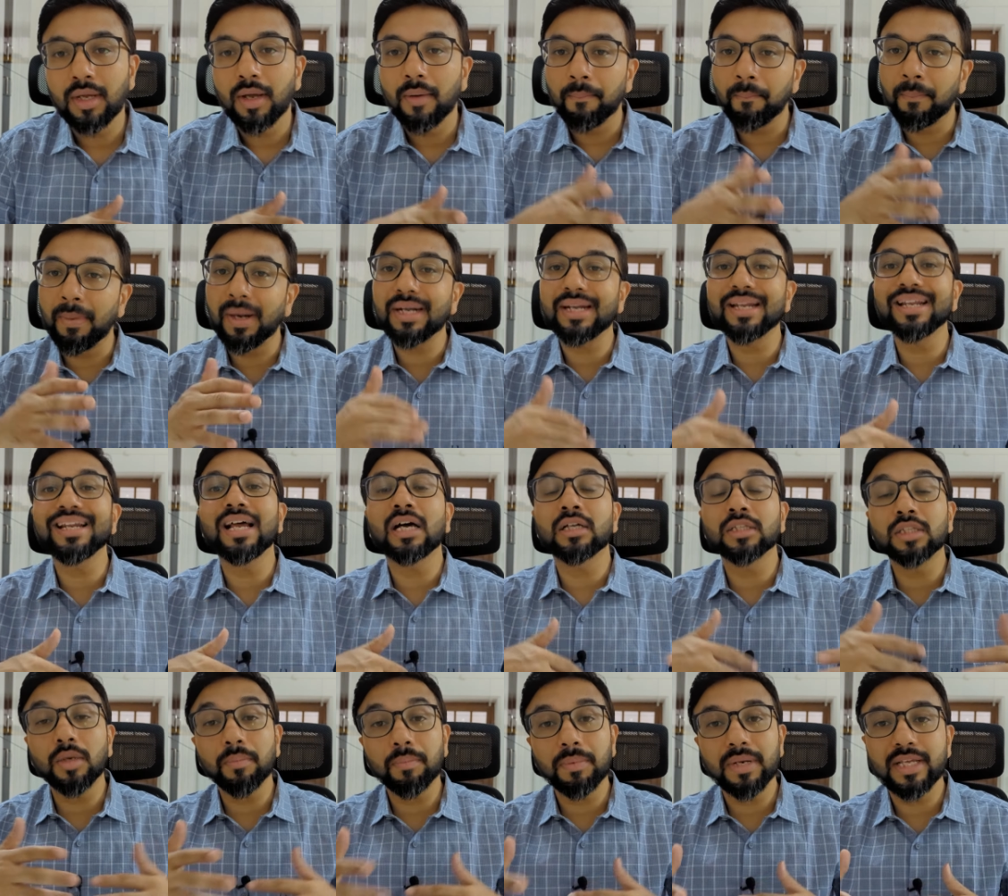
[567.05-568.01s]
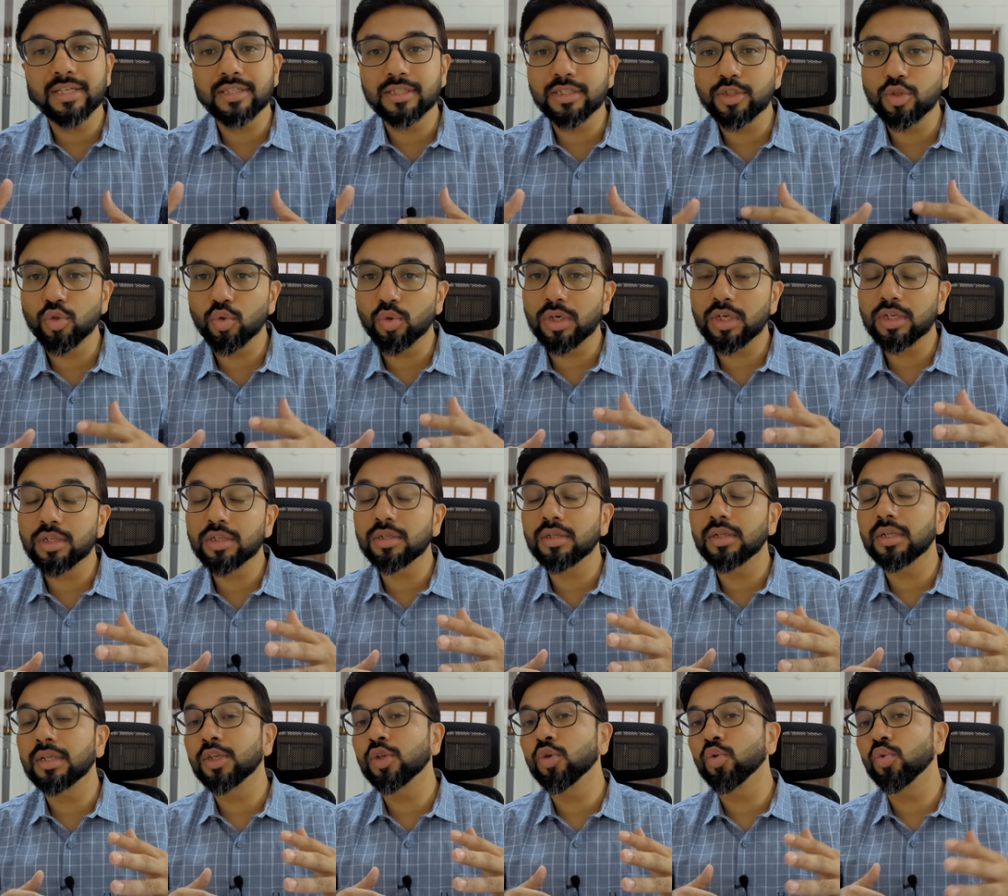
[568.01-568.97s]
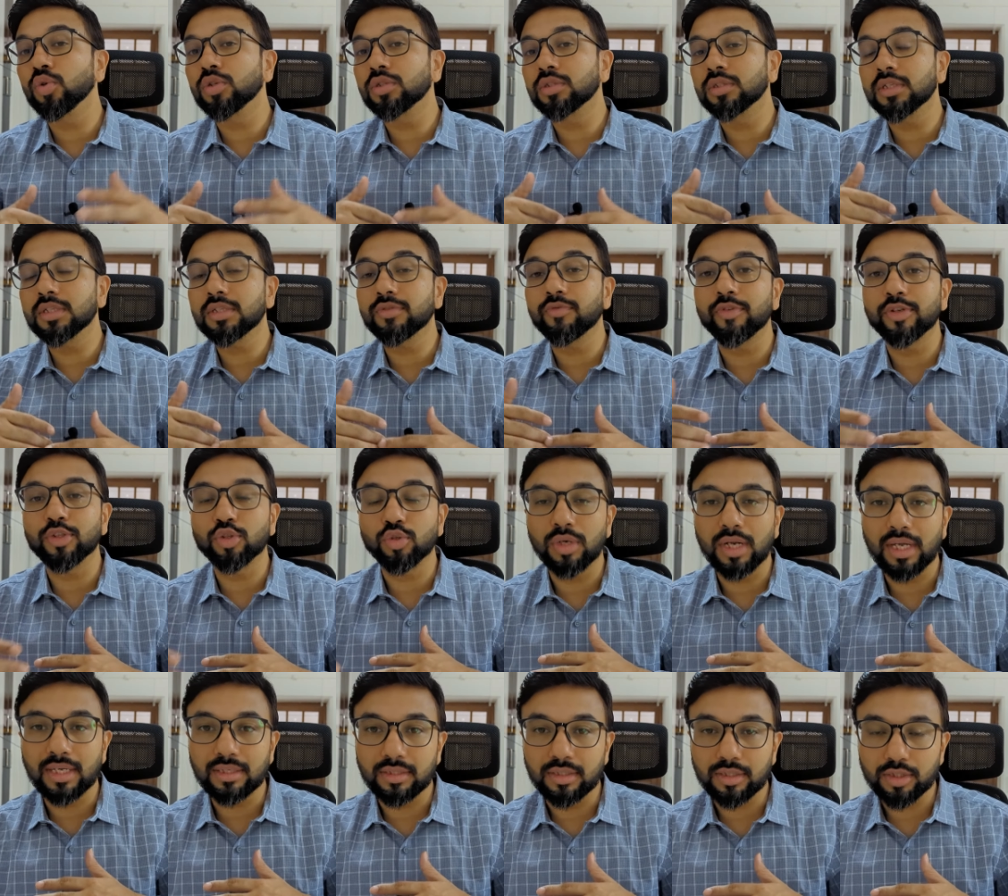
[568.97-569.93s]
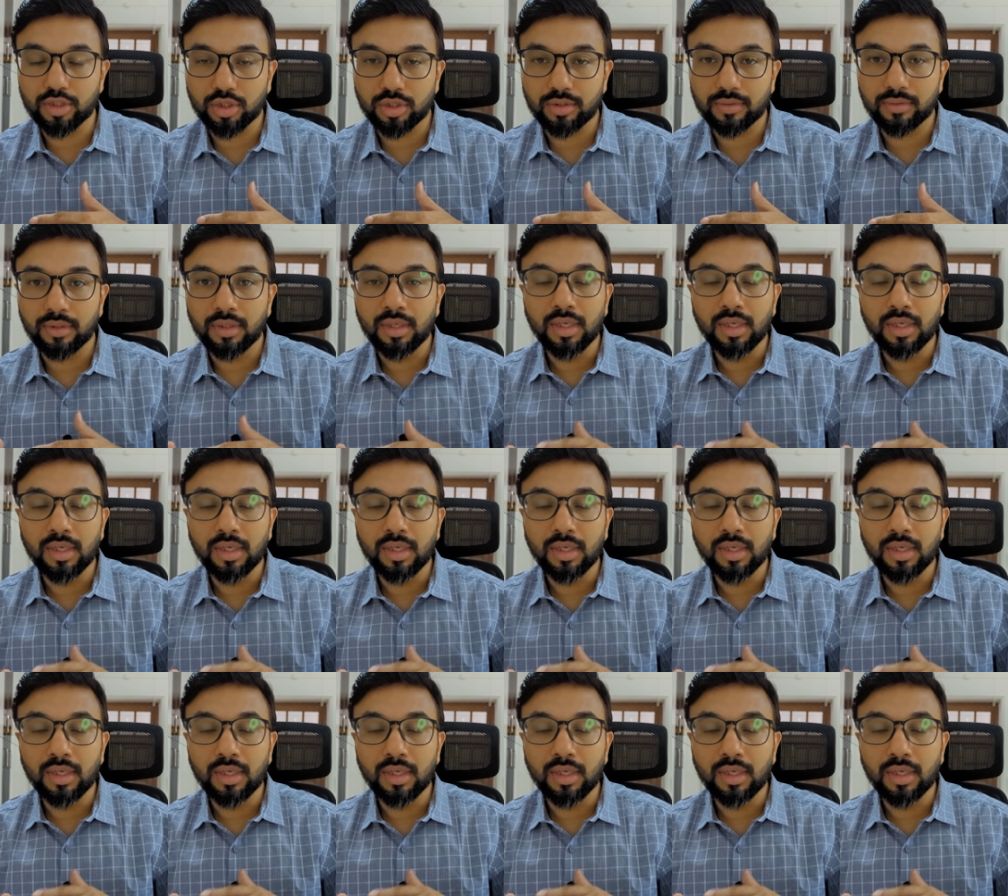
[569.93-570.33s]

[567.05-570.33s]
but in other places you can use this visualization.